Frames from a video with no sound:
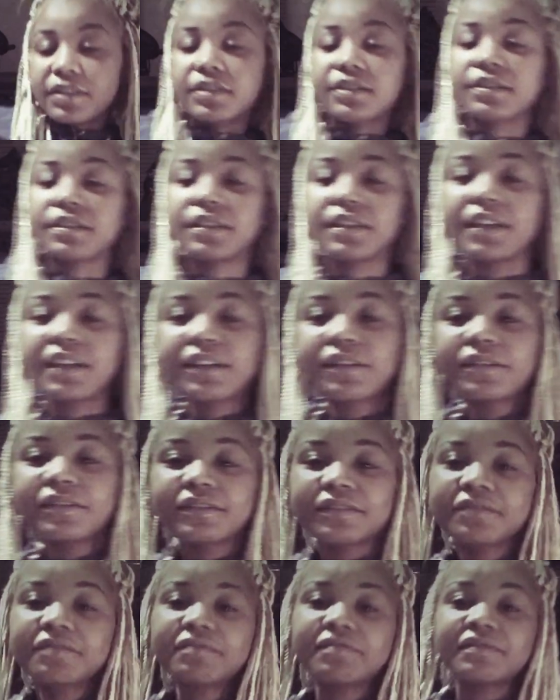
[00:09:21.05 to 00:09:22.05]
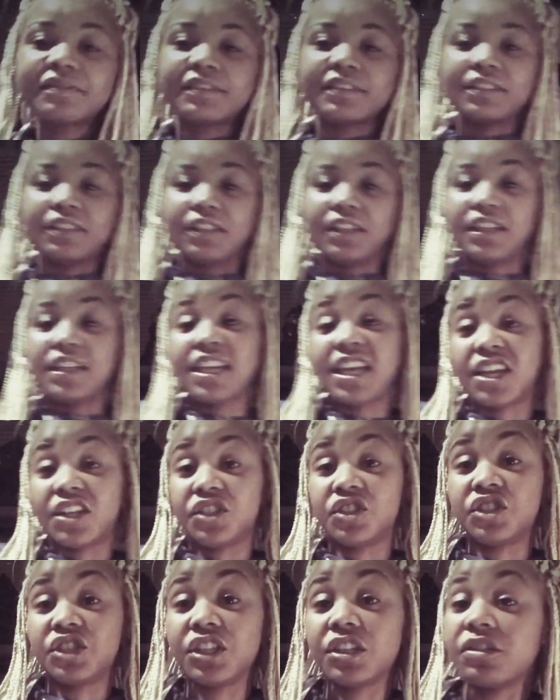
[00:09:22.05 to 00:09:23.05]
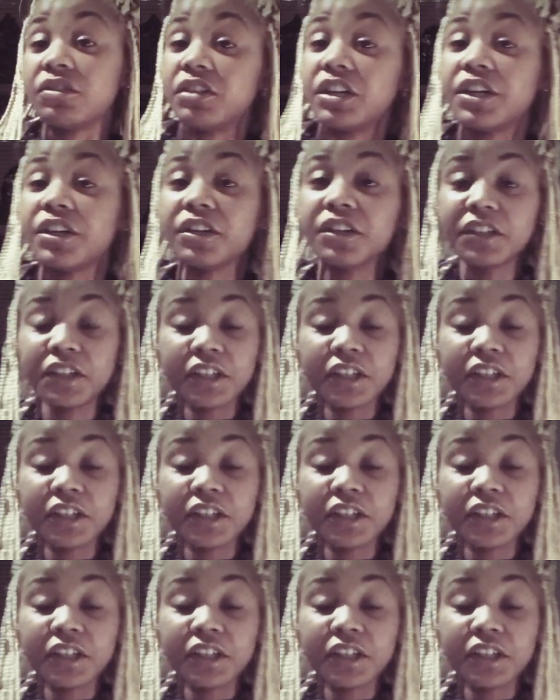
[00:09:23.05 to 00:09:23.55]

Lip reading: took it out, and he had shit on there.